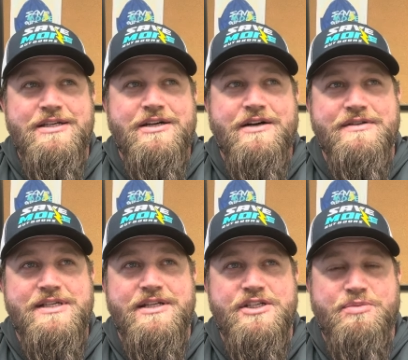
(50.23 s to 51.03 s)
all of a
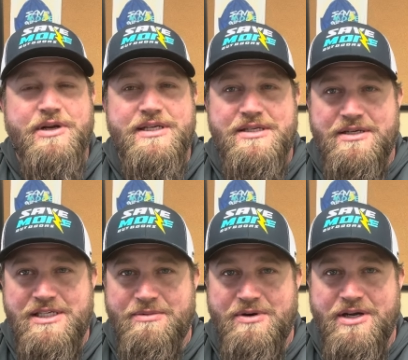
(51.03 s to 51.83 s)
sudden, spring starts
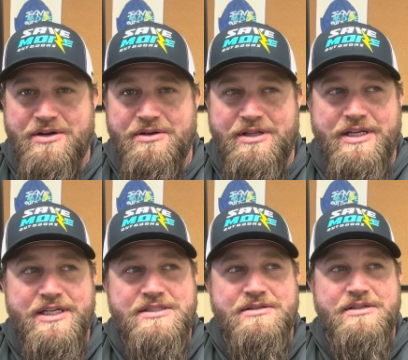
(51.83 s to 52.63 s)
coming around early, and
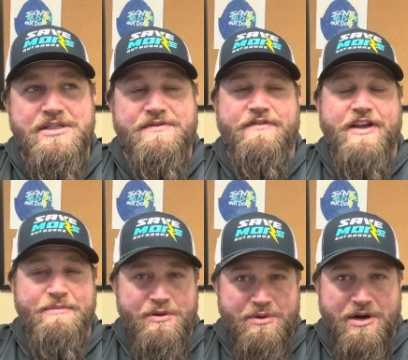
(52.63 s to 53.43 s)
it's
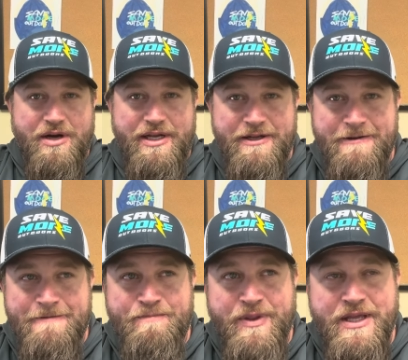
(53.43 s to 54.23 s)
February.
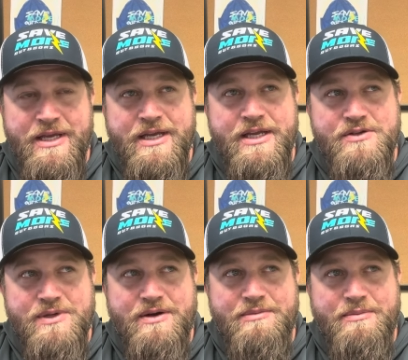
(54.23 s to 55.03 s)
It's
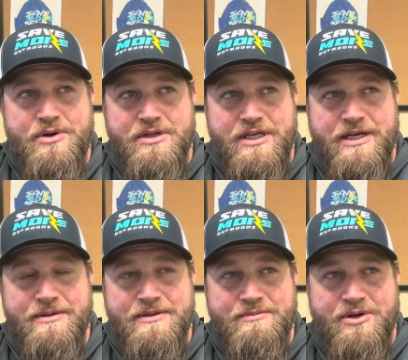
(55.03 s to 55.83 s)
right around my
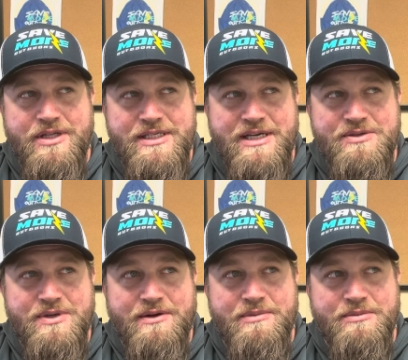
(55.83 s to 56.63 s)
birthday time is why
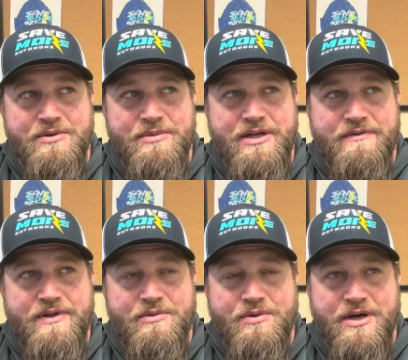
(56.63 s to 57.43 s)
I remember it being in
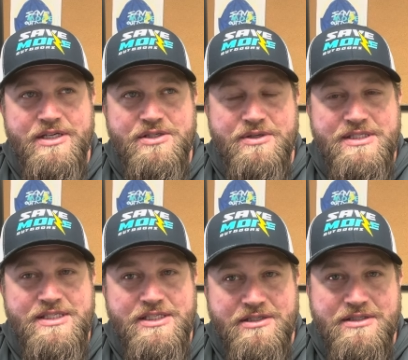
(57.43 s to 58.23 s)
February. So it's
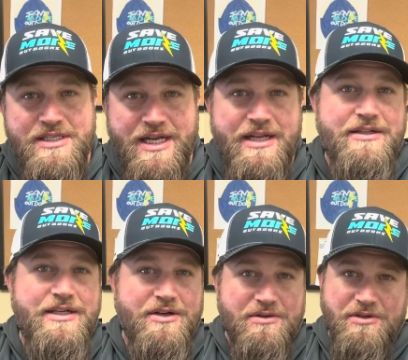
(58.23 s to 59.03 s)
still technically
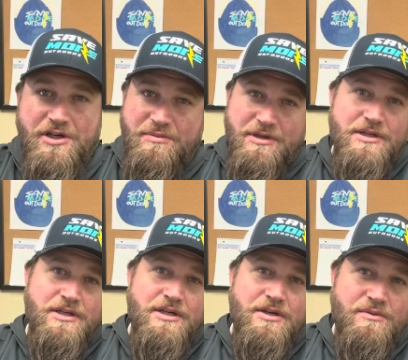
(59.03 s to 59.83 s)
in Oklahoma,
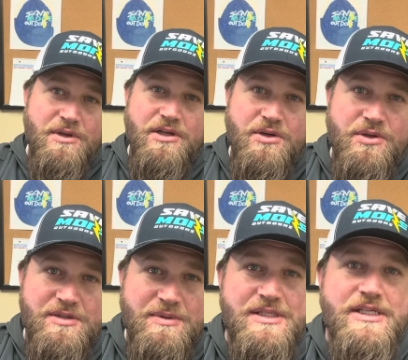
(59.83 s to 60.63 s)
one of the
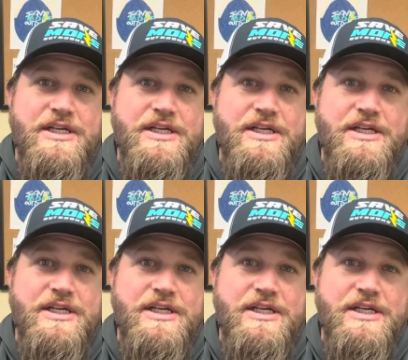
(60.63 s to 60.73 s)
coldest months of the